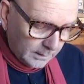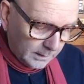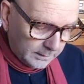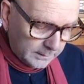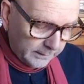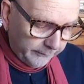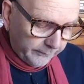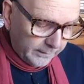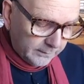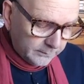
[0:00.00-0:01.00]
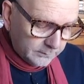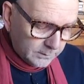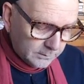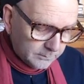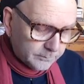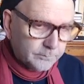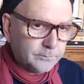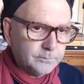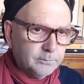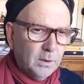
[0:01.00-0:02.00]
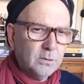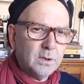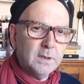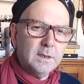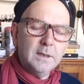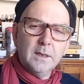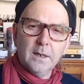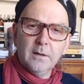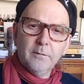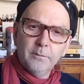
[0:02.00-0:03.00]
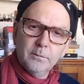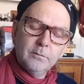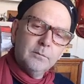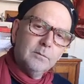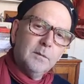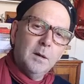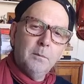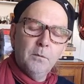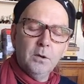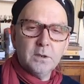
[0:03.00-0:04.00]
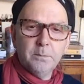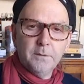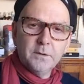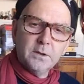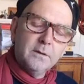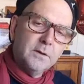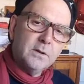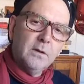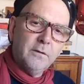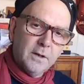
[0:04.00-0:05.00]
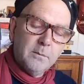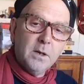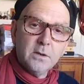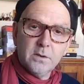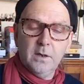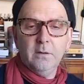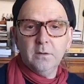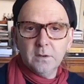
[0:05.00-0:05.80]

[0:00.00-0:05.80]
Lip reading: and they found mostly kind of what's above the surface, not very much now.